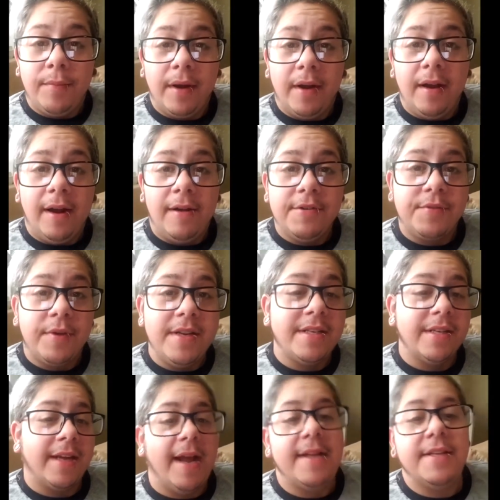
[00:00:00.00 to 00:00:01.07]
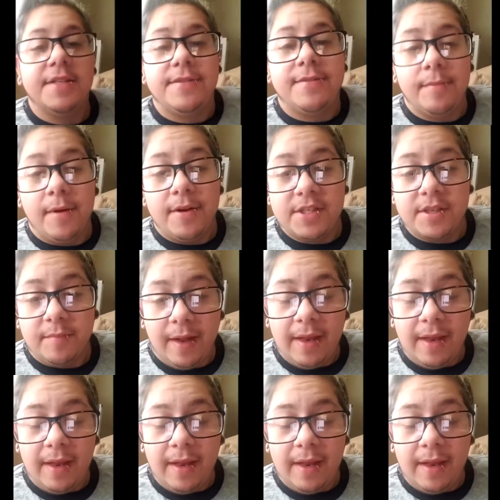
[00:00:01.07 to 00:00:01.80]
but I was raised in Kansas for most of